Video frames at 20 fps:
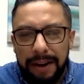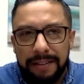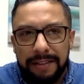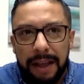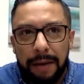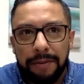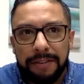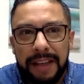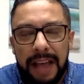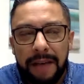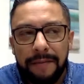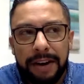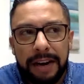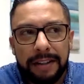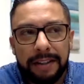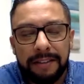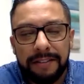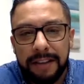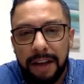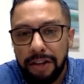I was having a
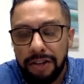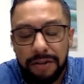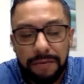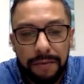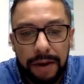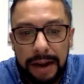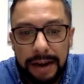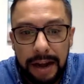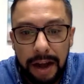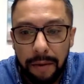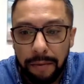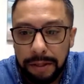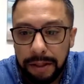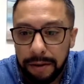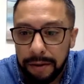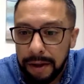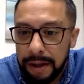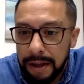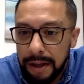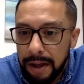discussion right now with
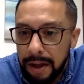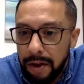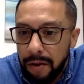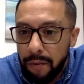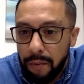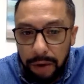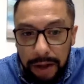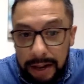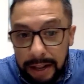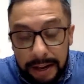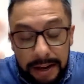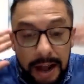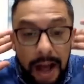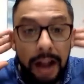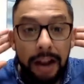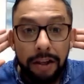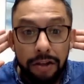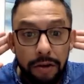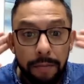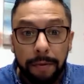a really
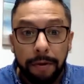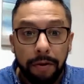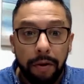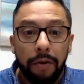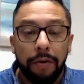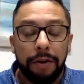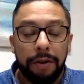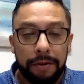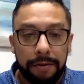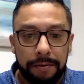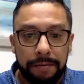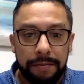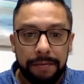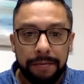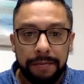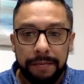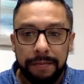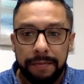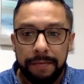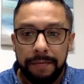knowledgeable lawyer,
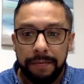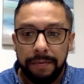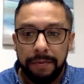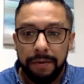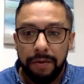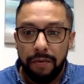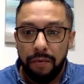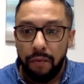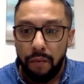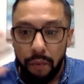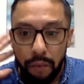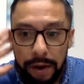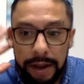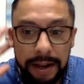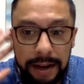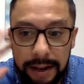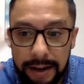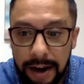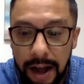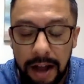
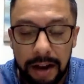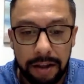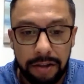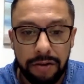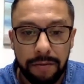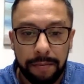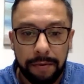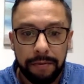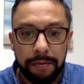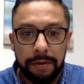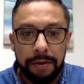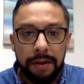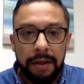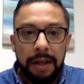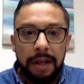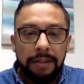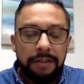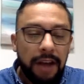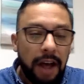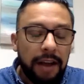really knowledgeable,
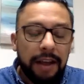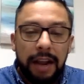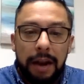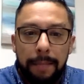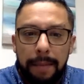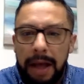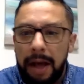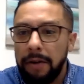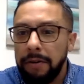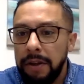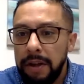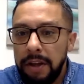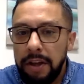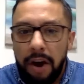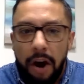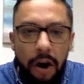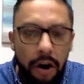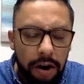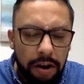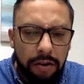talking about
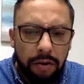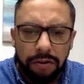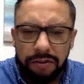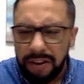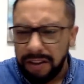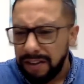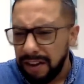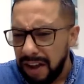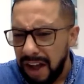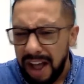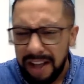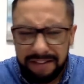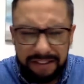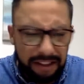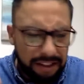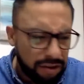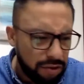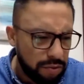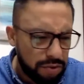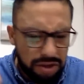articles of the
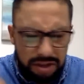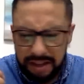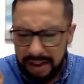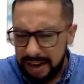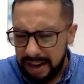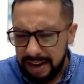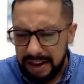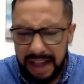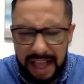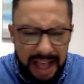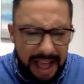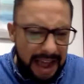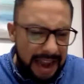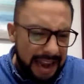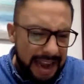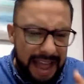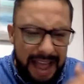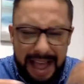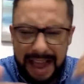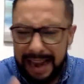Constitution and
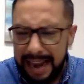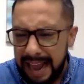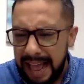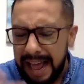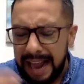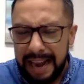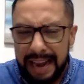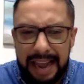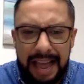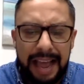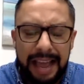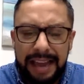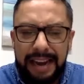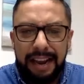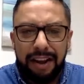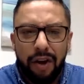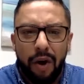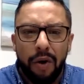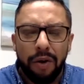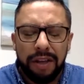and
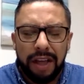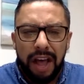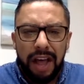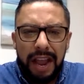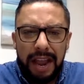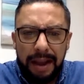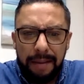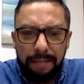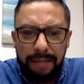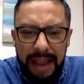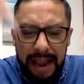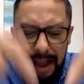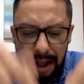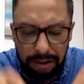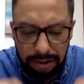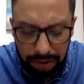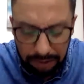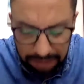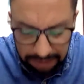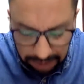it all came
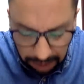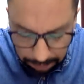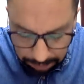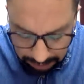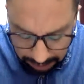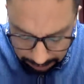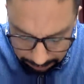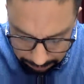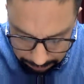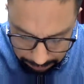down to something.